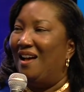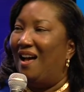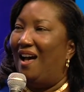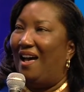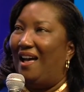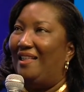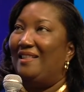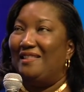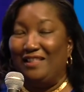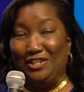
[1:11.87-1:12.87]
At
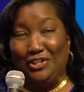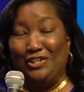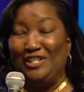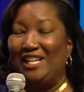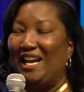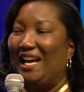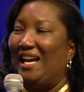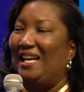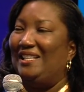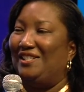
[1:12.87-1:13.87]
the church,
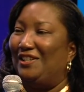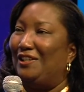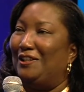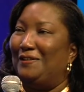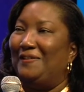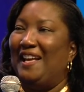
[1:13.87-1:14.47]
I serve